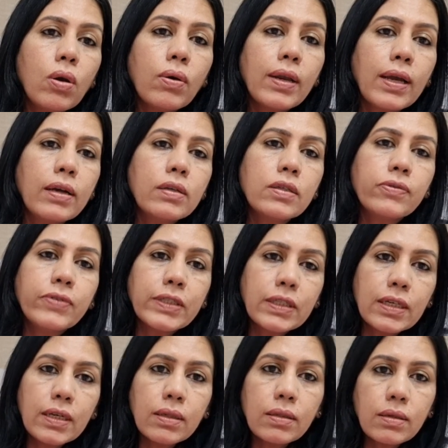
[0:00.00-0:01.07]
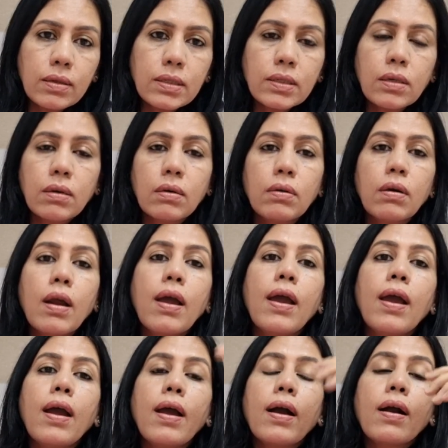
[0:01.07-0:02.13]
your negativity in this year.
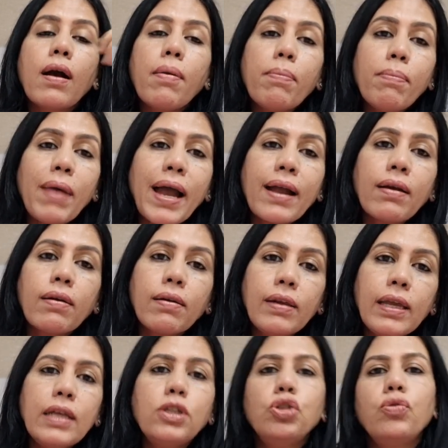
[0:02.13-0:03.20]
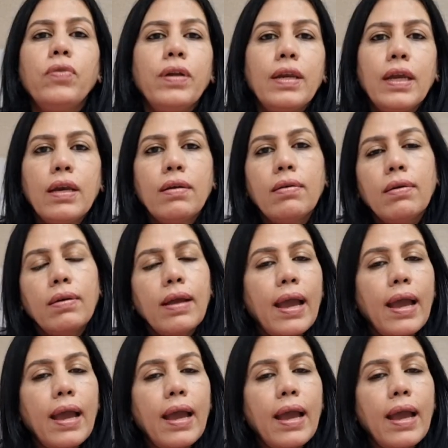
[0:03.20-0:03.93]
Come back rejuvenated